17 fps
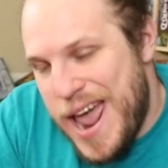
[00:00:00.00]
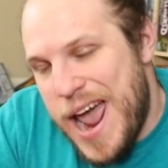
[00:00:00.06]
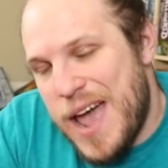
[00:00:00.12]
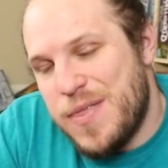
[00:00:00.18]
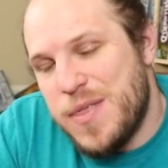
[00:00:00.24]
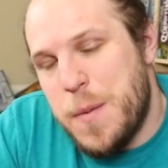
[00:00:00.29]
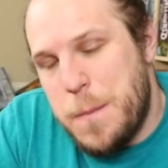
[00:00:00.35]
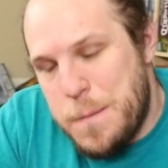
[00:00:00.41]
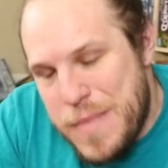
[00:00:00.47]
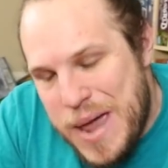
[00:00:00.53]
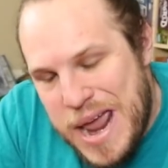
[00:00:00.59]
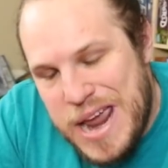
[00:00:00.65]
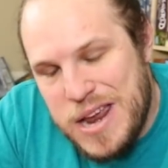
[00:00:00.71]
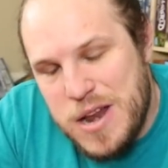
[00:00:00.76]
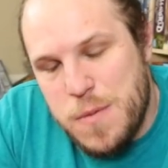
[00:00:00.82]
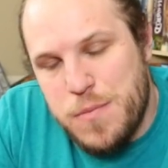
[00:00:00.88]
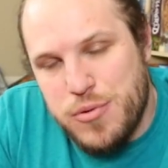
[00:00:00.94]
And the
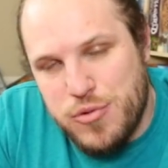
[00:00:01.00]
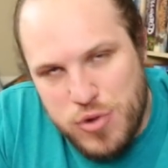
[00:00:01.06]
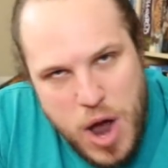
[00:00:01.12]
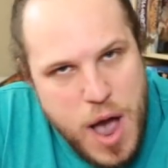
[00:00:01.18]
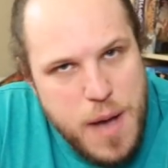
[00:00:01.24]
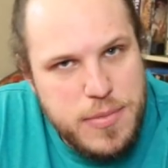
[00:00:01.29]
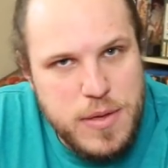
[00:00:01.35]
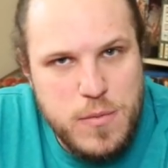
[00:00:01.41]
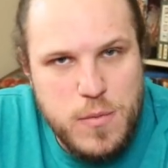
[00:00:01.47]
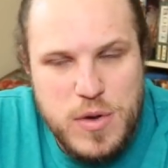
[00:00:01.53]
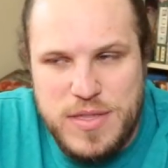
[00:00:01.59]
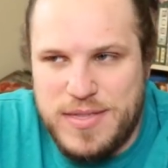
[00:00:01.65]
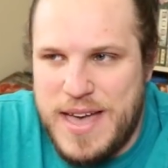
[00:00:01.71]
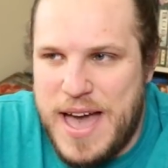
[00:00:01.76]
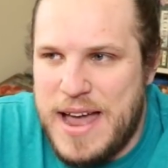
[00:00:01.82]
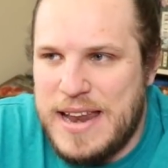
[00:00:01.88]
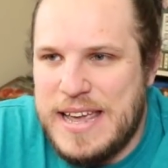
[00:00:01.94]
main problem
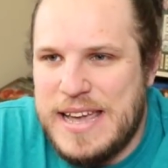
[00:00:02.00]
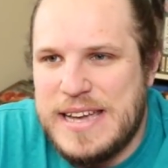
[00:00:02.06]
with that